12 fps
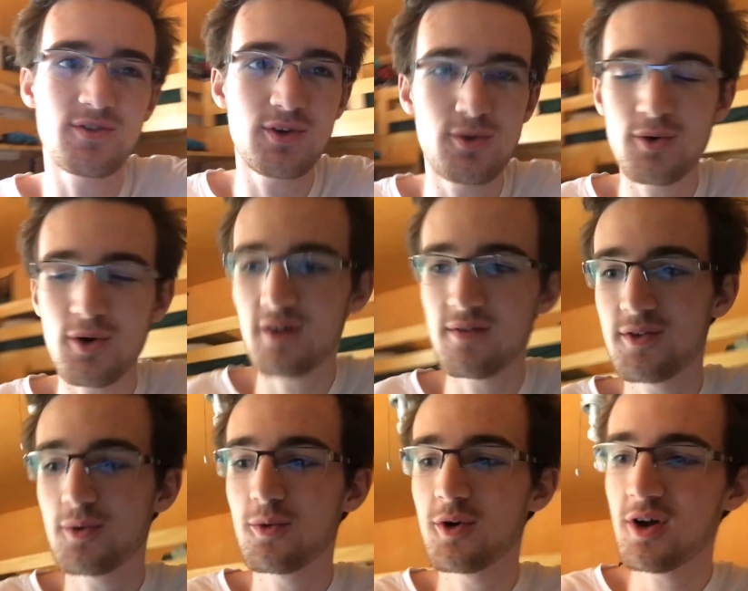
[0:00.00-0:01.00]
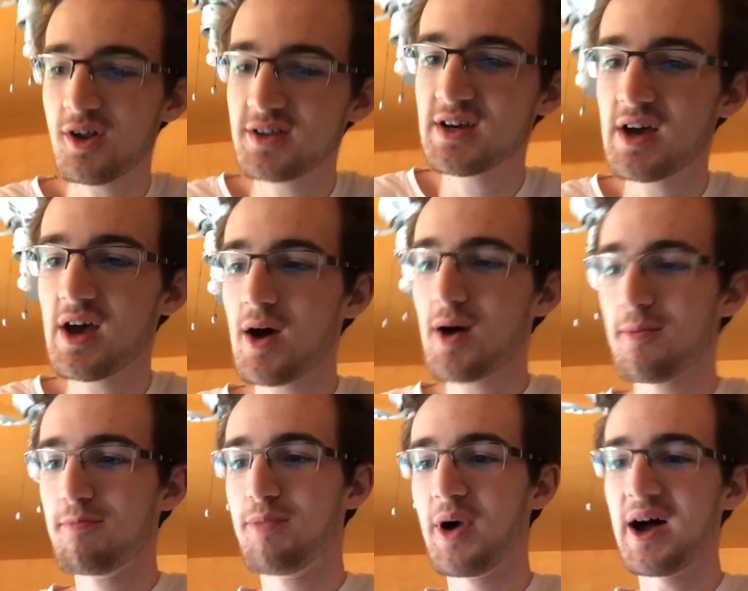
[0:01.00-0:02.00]
view of the world.
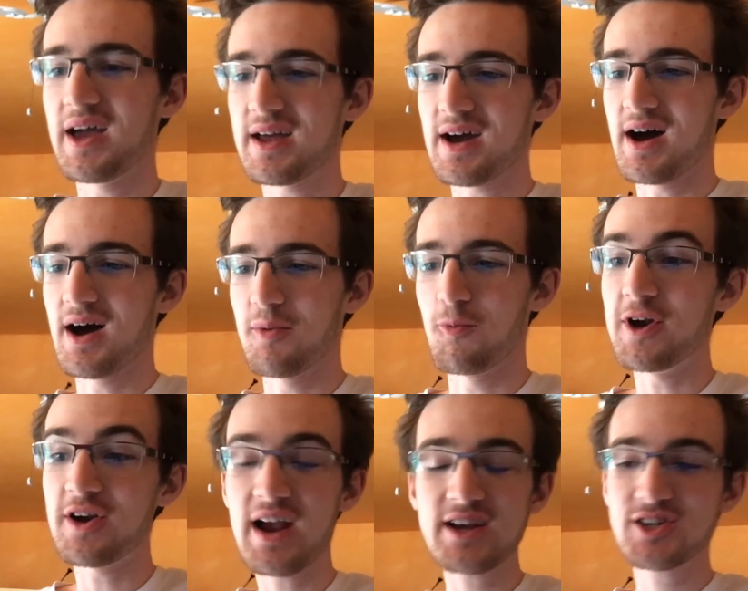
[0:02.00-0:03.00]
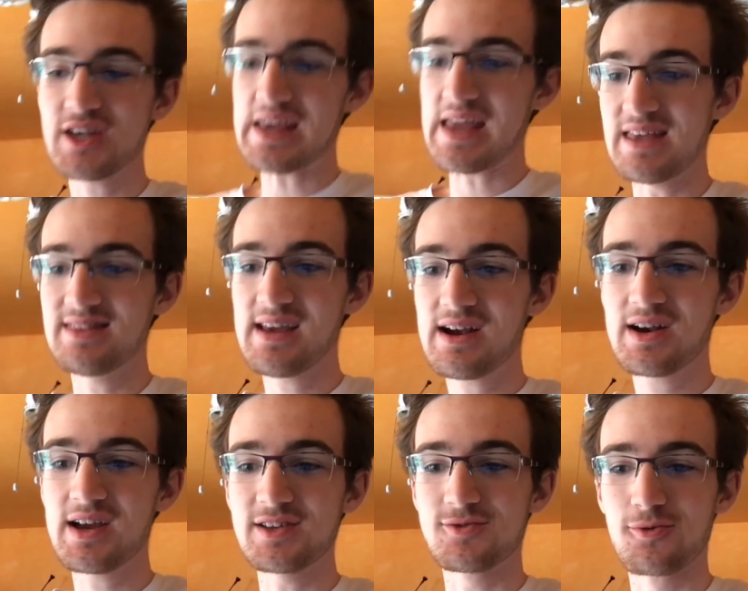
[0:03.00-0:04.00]
But when you're actually in there,
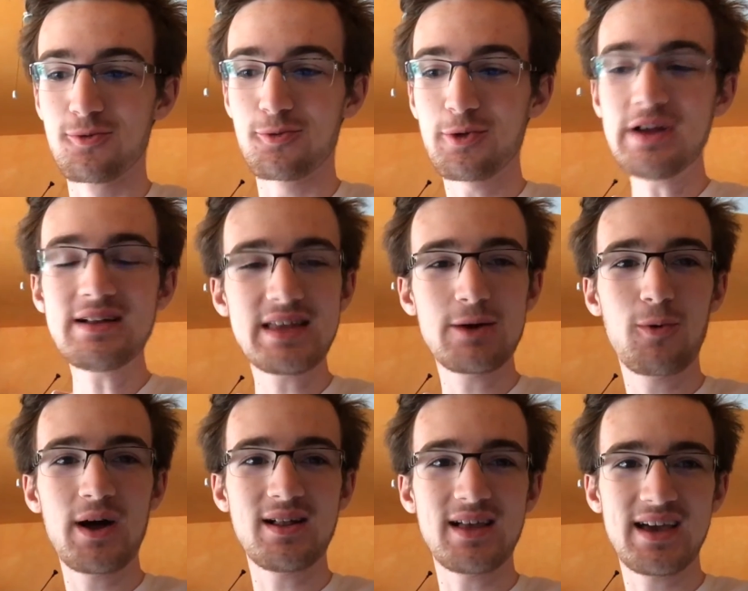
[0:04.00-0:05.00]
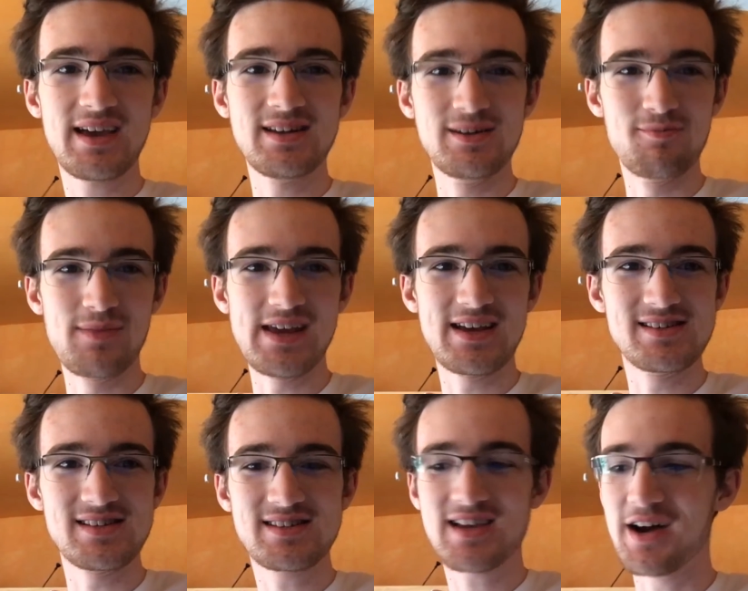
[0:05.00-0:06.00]
it's really well hidden because
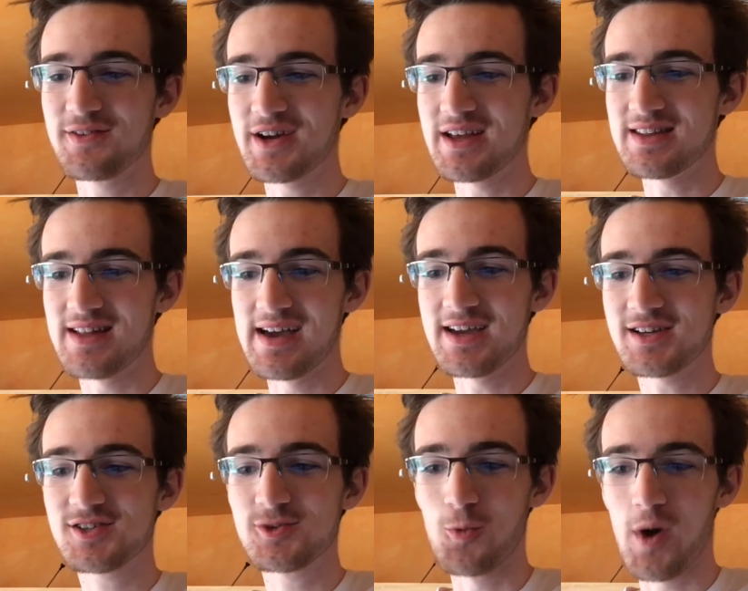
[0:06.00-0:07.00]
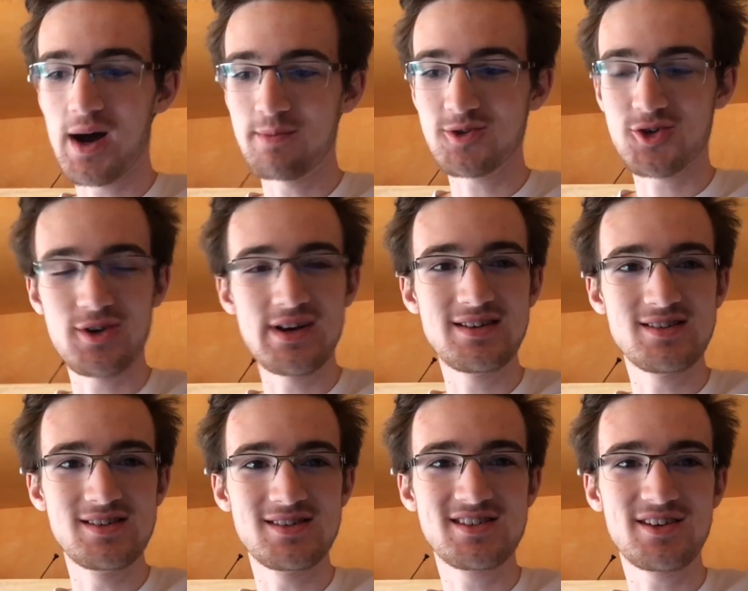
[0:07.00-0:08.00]
it's covered in swamp trees
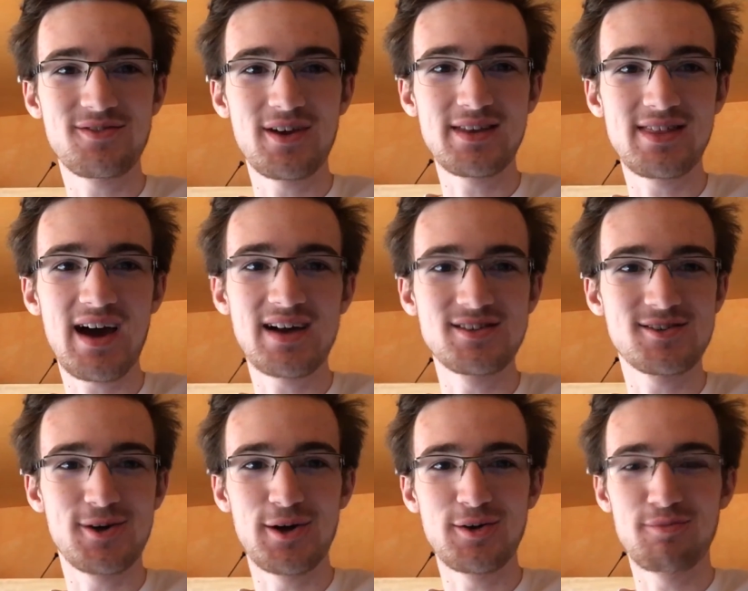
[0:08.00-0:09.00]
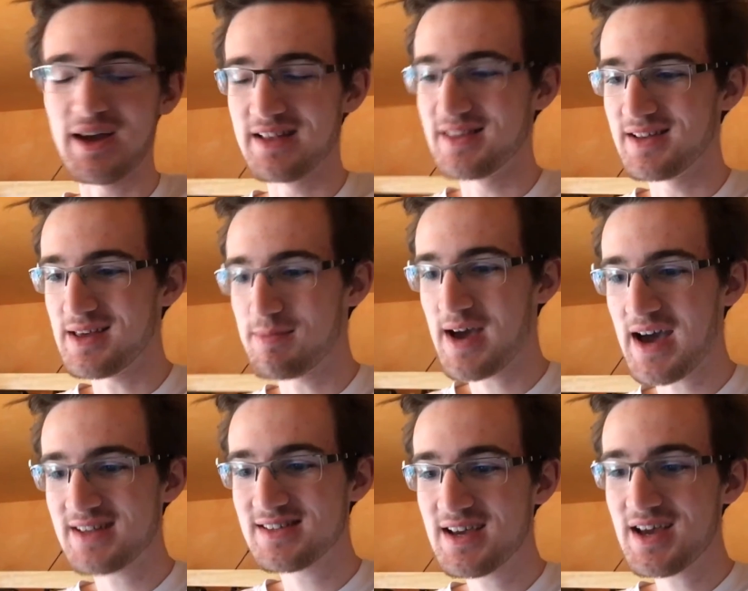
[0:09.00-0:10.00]
and stuff like that, and surrounded by lily
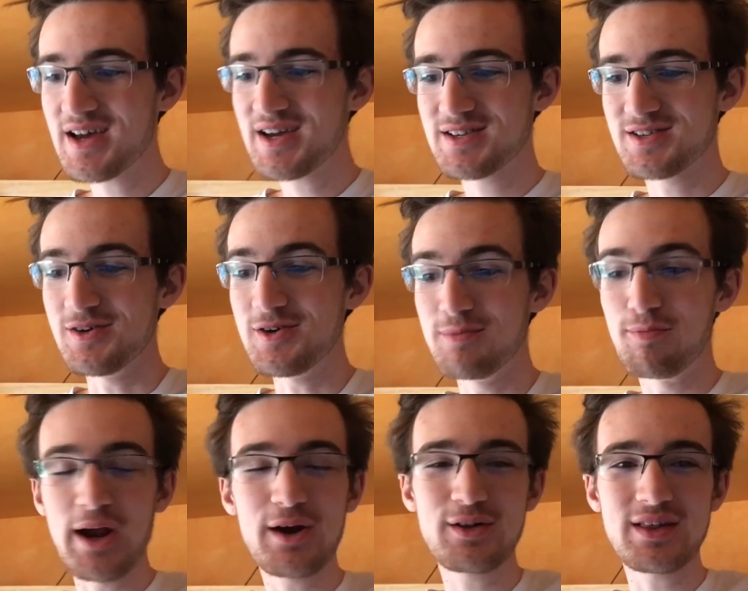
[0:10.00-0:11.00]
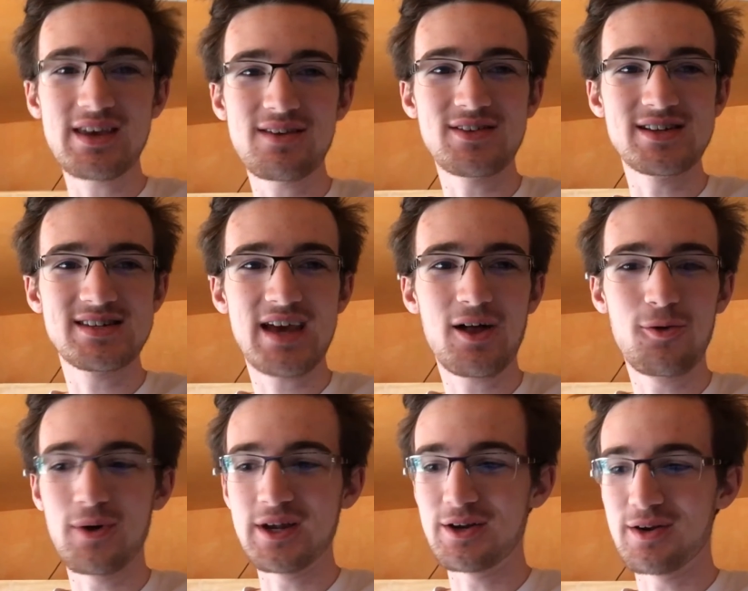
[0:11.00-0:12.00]
pads. So you can barely even tell
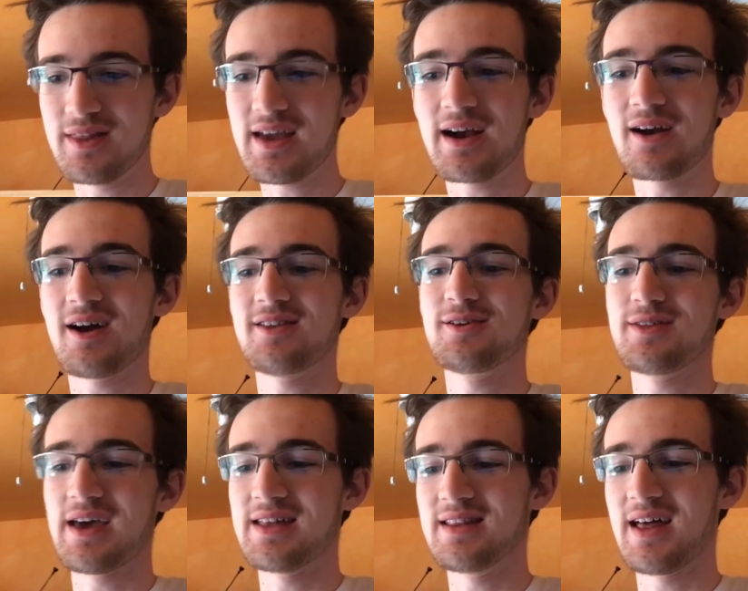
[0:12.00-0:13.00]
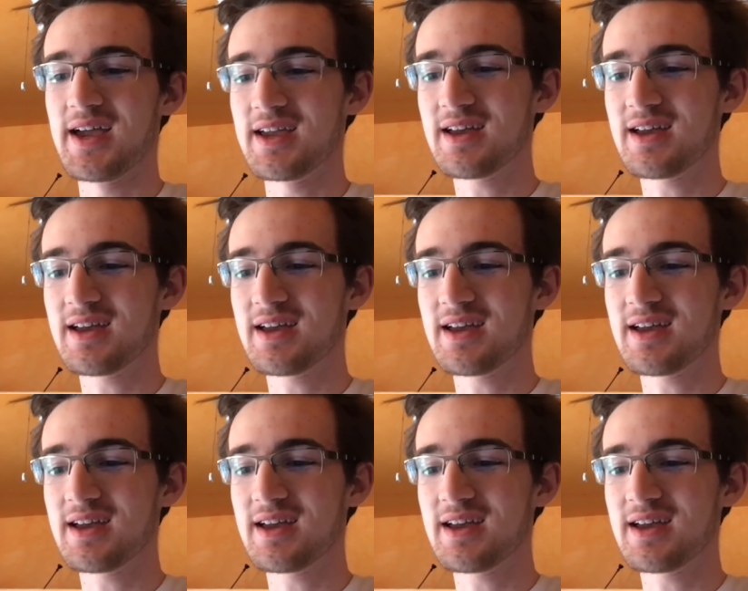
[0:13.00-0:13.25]
when you're there, other than